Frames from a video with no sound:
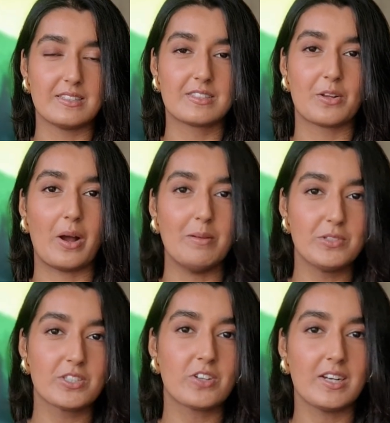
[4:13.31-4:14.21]
So I'm
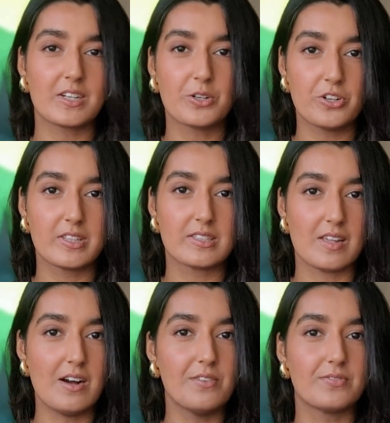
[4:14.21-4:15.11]
just trying to cut this
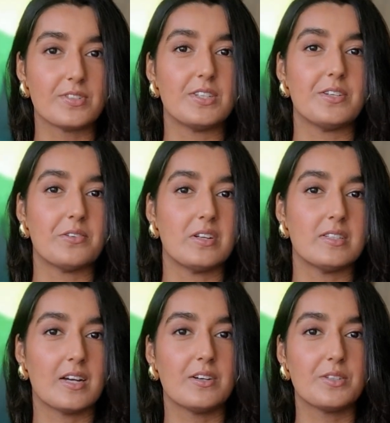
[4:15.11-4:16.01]
out for you
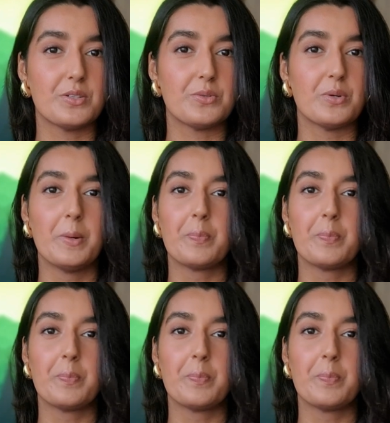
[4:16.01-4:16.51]
and tell you